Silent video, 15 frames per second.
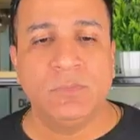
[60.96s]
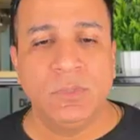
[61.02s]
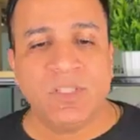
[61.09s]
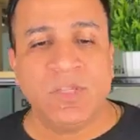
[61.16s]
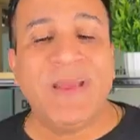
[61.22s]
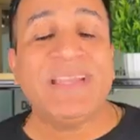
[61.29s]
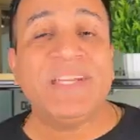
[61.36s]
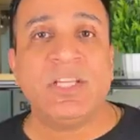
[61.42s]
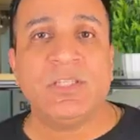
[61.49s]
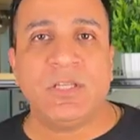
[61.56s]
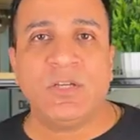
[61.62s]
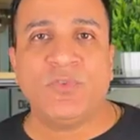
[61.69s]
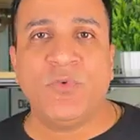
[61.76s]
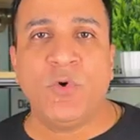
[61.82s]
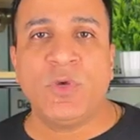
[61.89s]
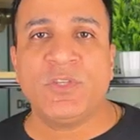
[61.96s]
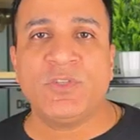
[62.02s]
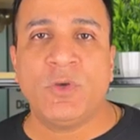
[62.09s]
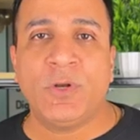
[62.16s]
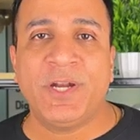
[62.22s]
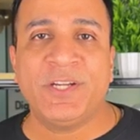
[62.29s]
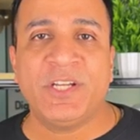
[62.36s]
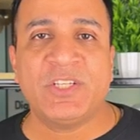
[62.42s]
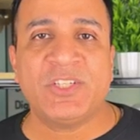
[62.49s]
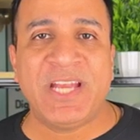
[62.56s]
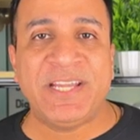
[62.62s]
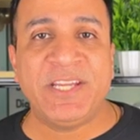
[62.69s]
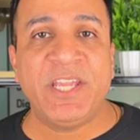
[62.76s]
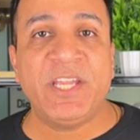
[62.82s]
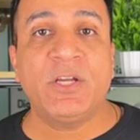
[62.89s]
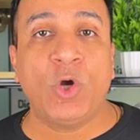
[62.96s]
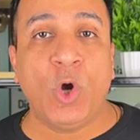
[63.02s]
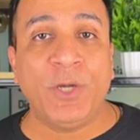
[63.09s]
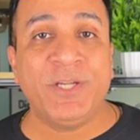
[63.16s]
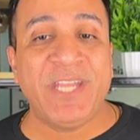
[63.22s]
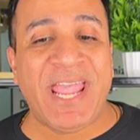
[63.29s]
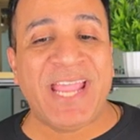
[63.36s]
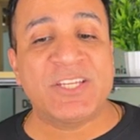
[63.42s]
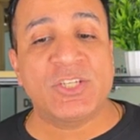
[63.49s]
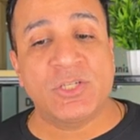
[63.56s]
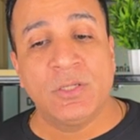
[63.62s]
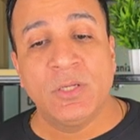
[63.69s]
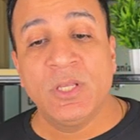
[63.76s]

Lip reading: Semantic search focuses on understanding context,